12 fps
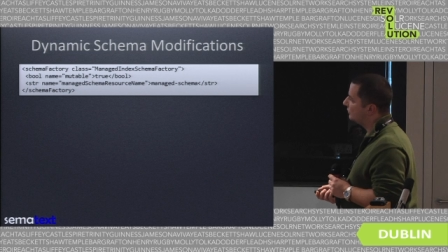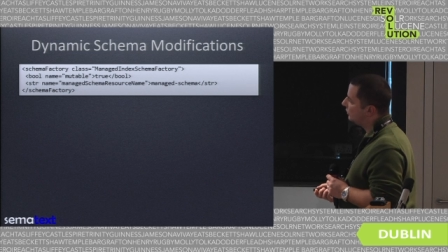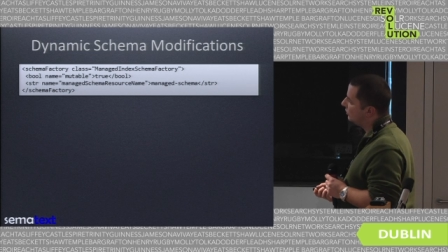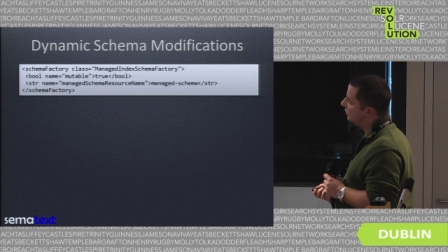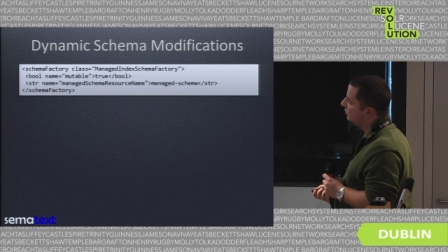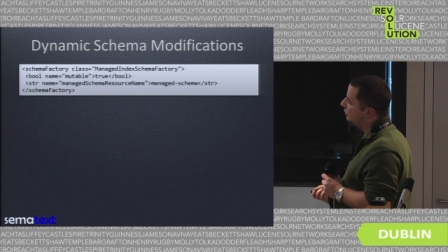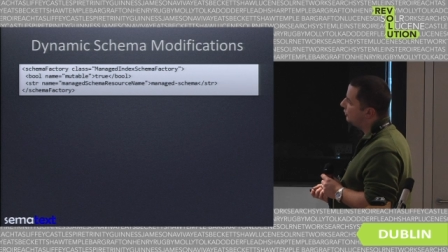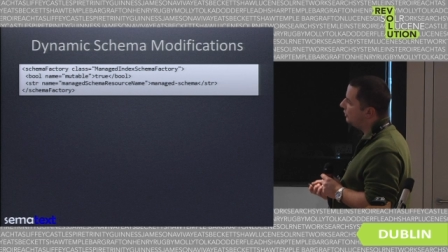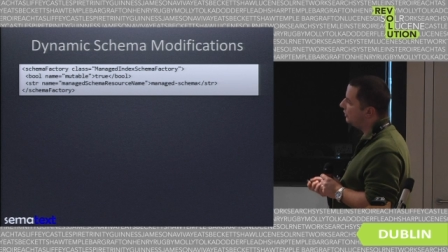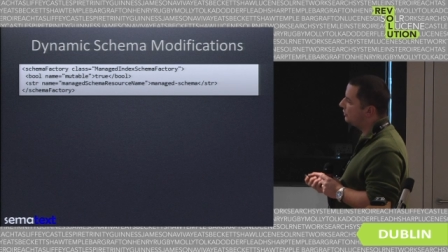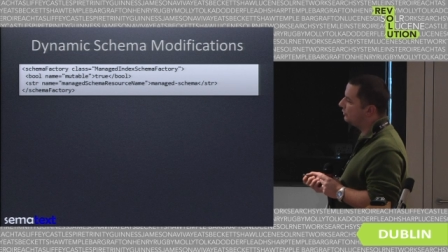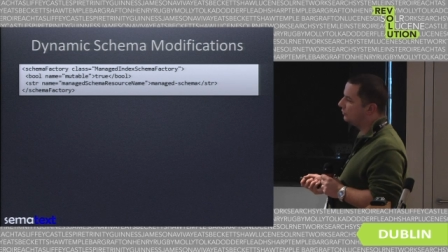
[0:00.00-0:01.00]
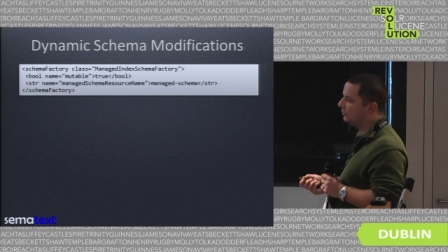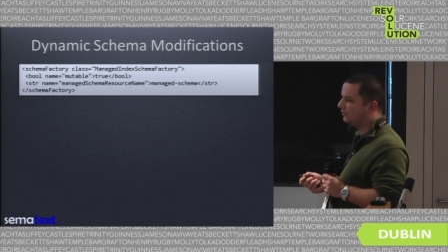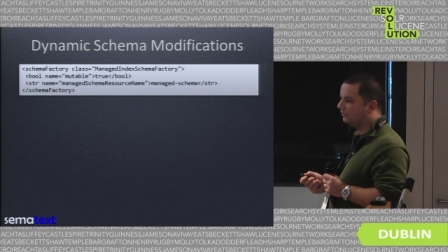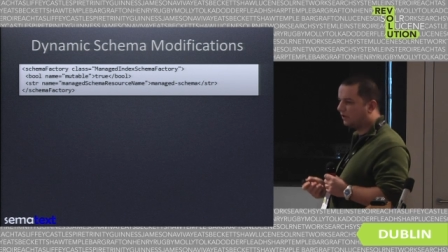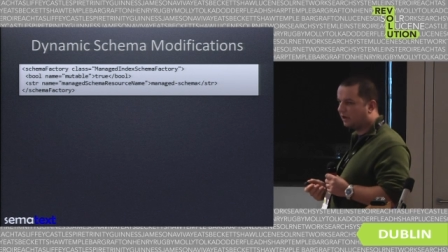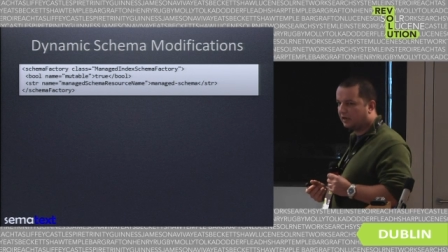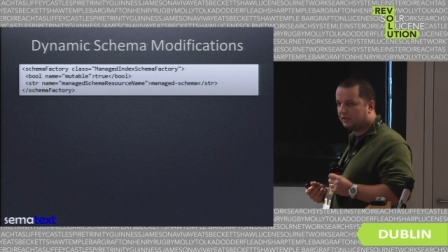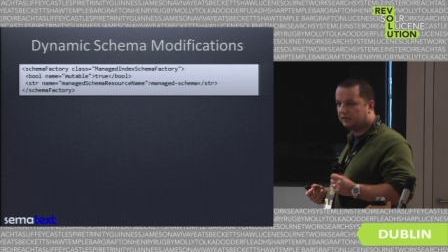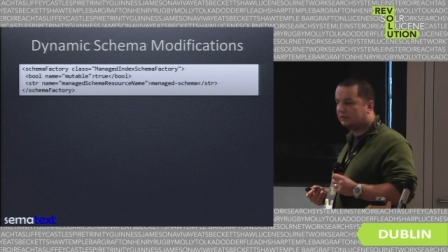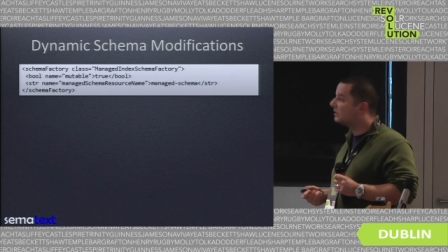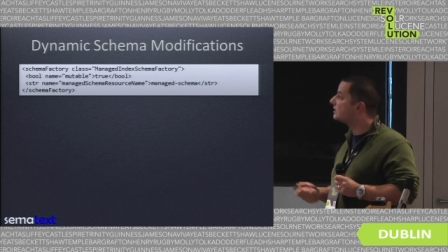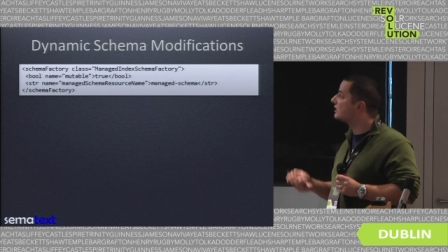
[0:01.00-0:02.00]
of all, you need to define
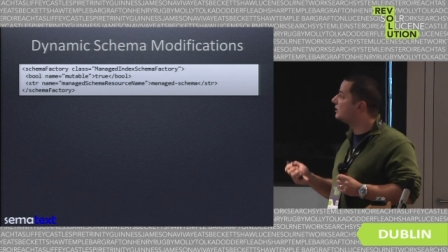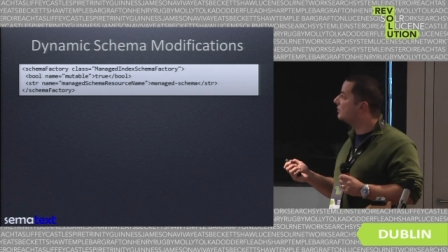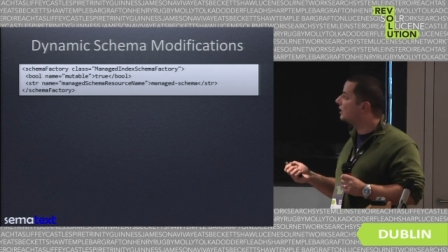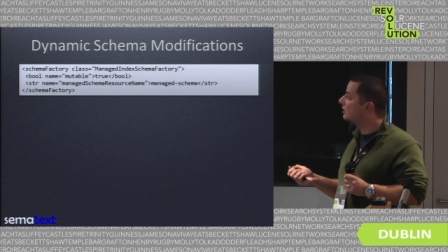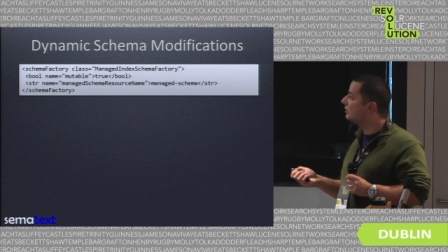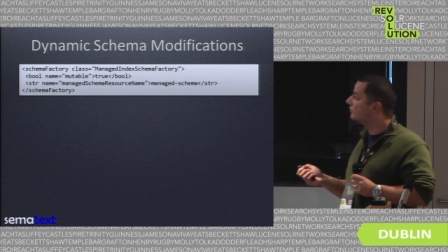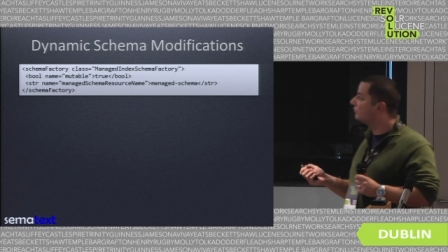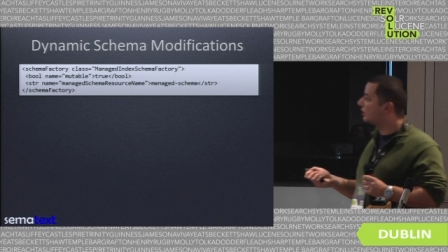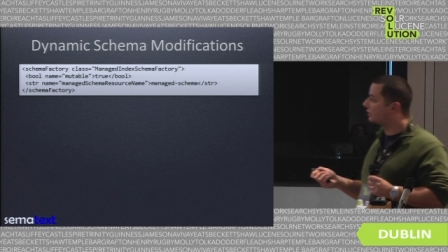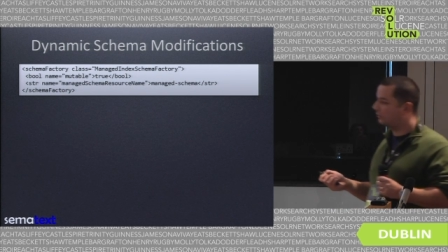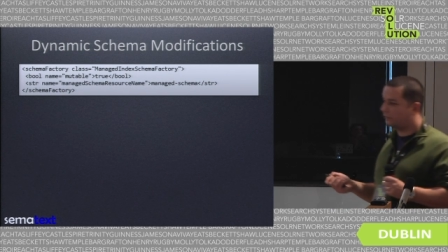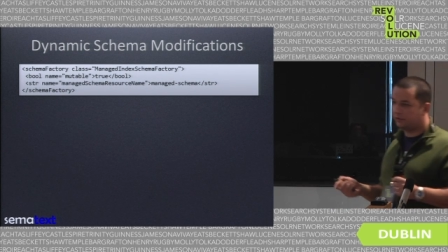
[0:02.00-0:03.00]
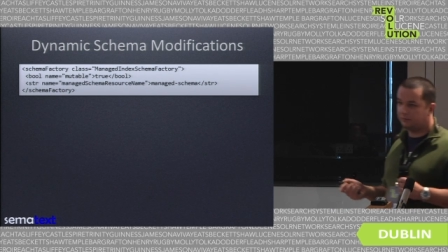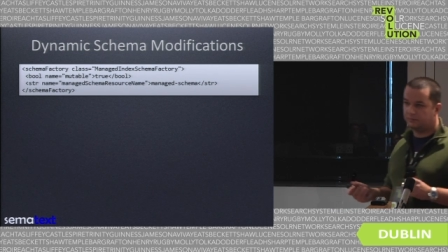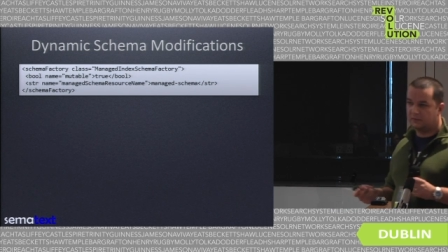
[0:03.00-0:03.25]
the schema factory.